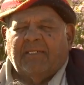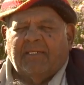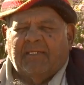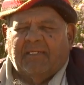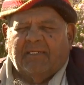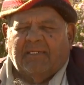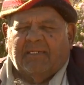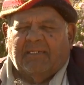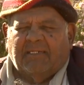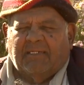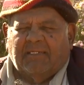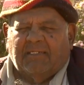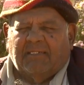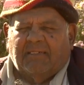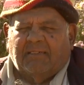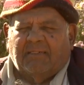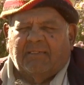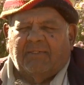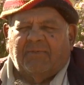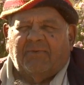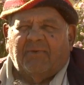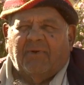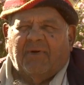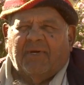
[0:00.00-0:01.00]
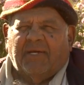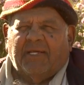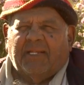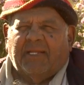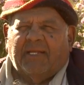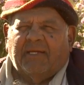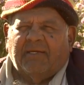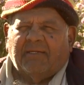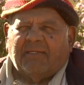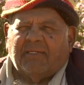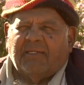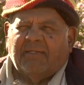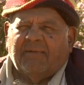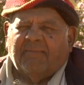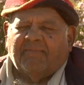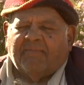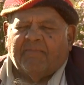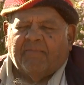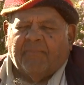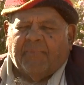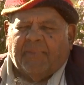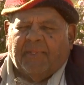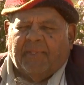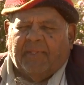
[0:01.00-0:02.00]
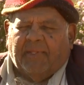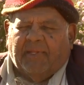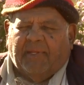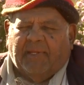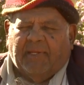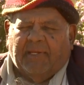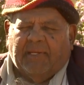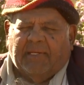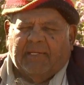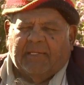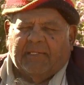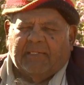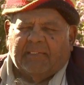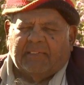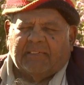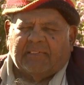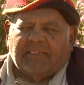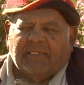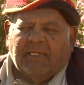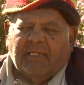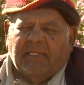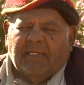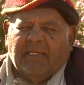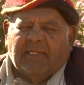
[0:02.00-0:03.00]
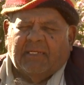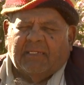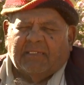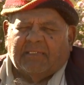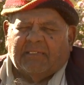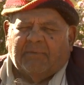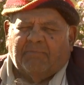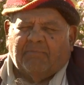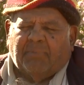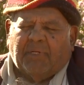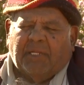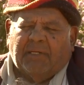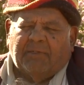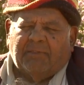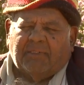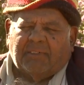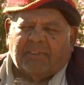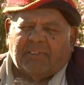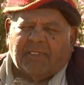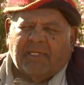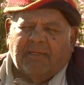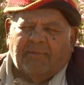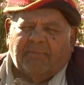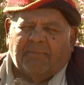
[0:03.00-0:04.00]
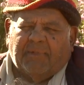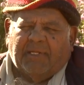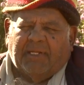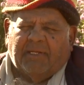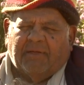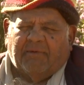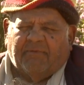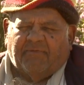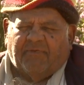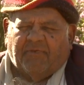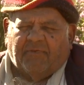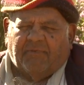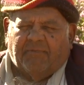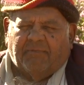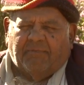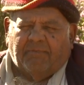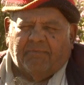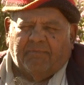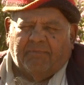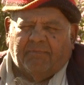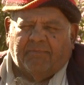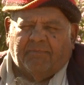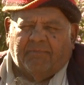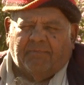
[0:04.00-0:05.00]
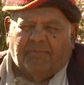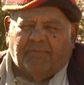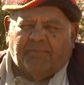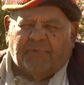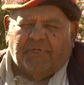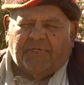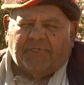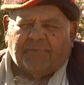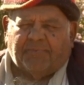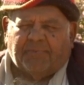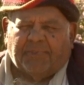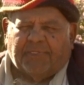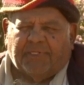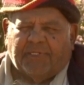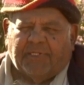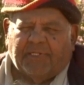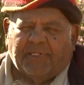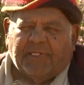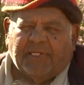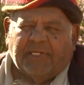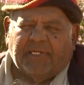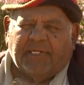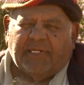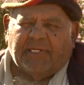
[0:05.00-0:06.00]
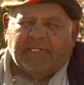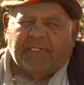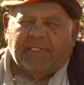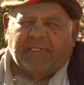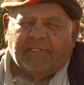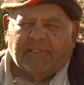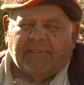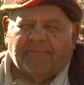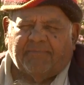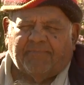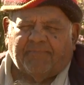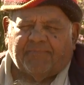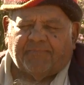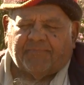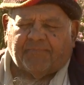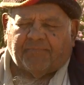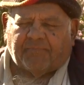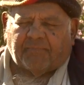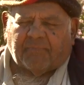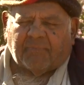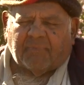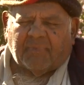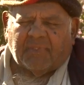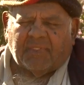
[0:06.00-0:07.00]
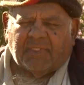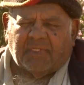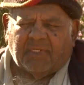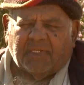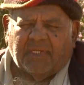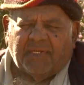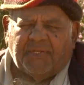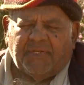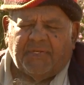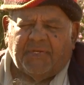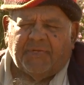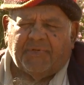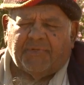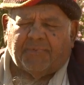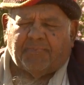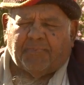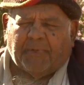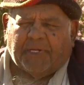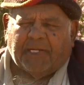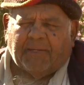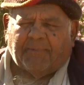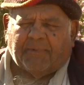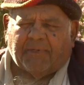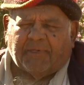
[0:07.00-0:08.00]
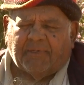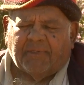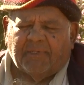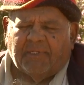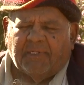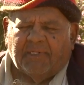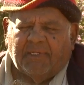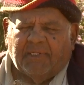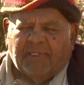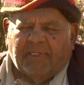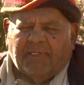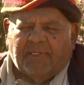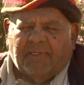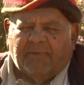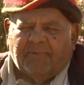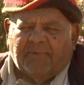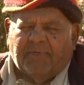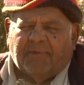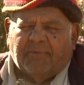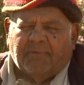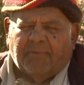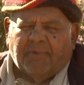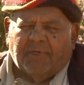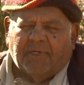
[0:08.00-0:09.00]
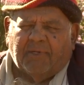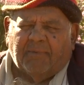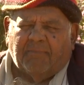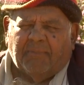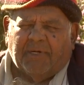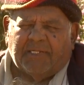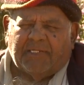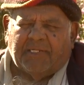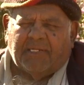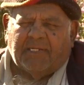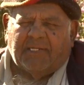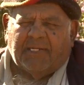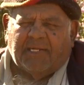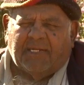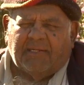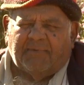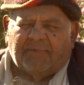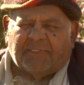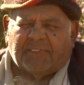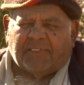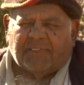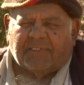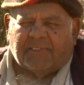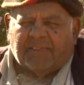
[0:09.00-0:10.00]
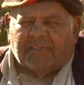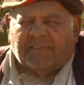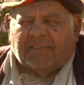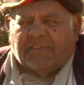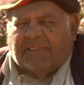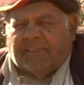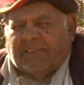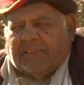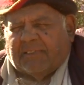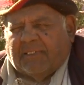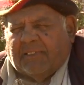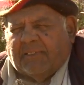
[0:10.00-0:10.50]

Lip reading: and was drying out, and some blokes came down from Brisbane, and they had a newspaper written by Budger Davison at